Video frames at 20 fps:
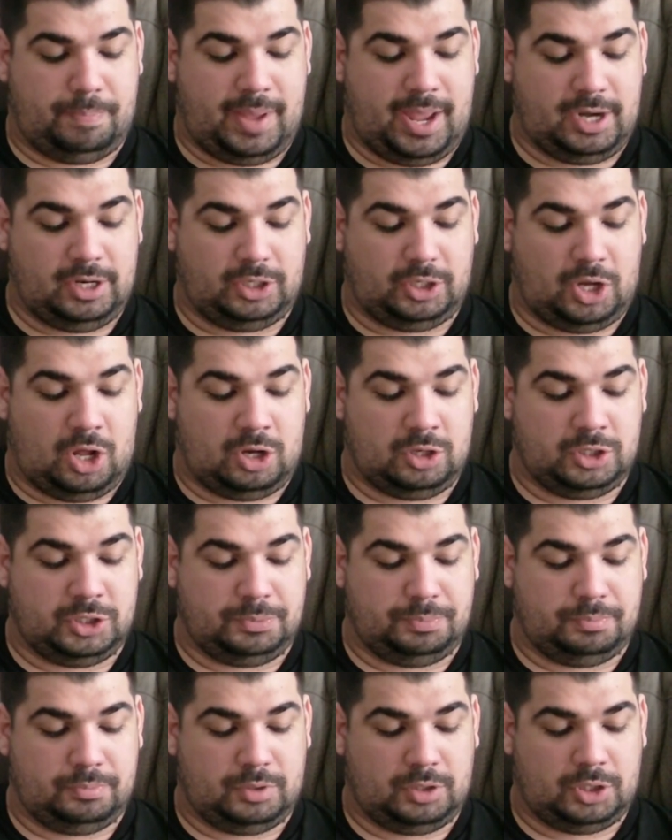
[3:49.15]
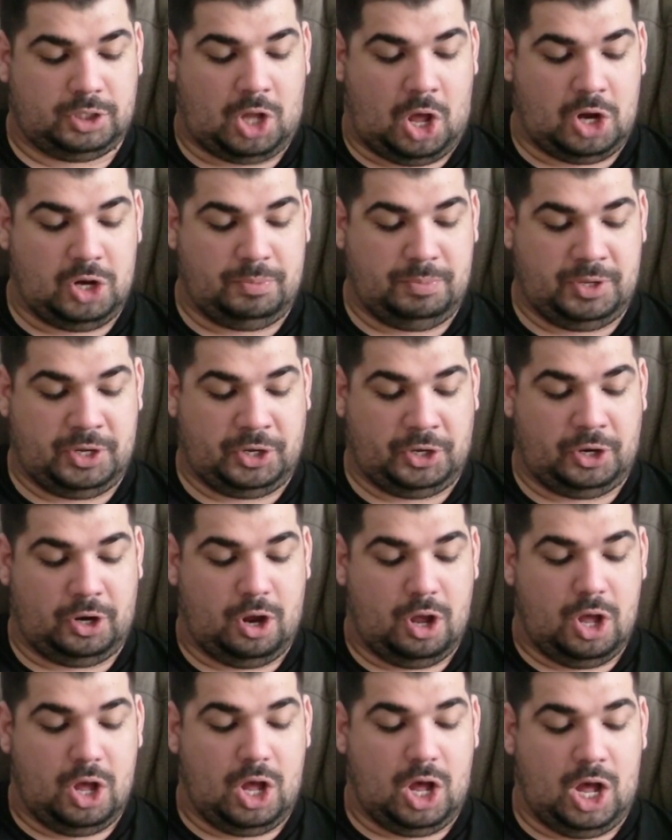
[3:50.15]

Ben Longmire